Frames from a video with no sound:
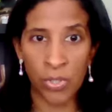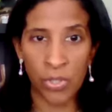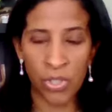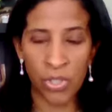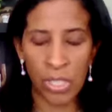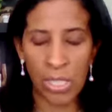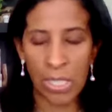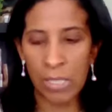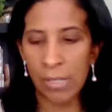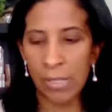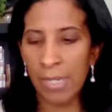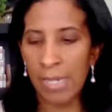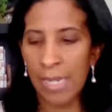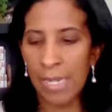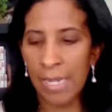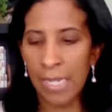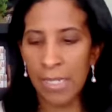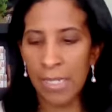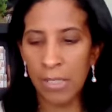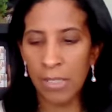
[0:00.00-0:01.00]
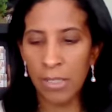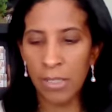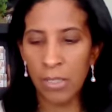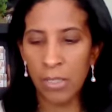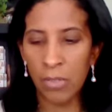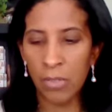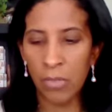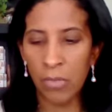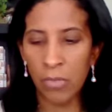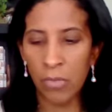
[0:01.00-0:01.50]
searching and
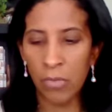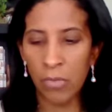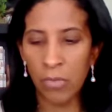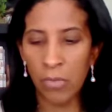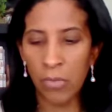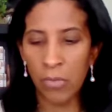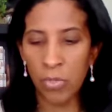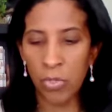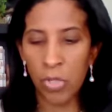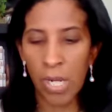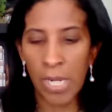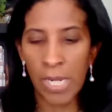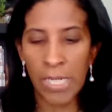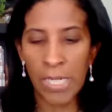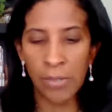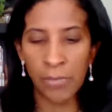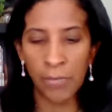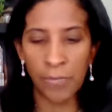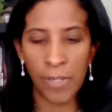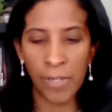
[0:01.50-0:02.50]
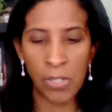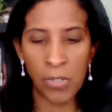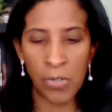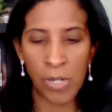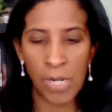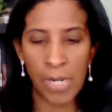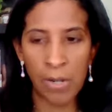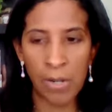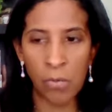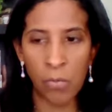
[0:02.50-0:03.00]
trying to
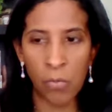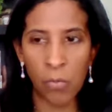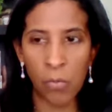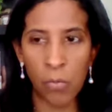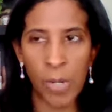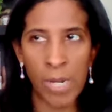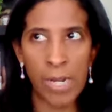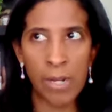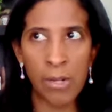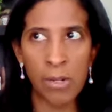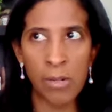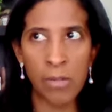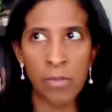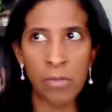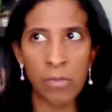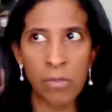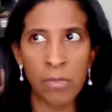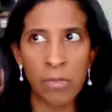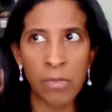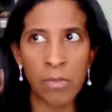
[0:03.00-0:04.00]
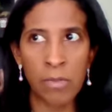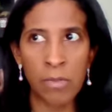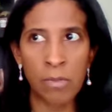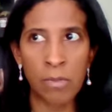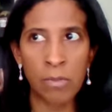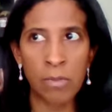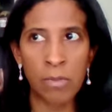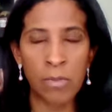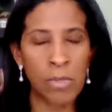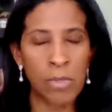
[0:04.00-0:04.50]
figure out where
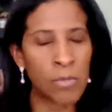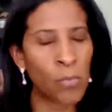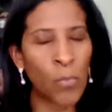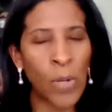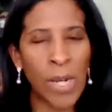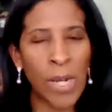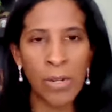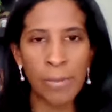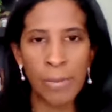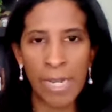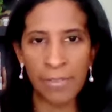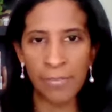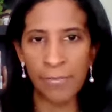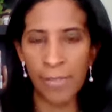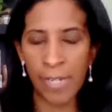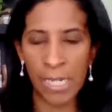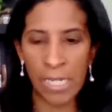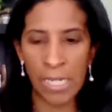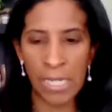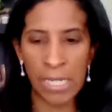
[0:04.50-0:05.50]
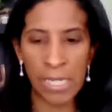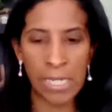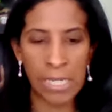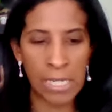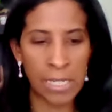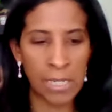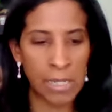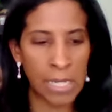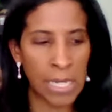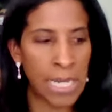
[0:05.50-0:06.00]
am I fitting
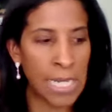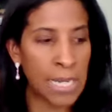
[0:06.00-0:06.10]
in?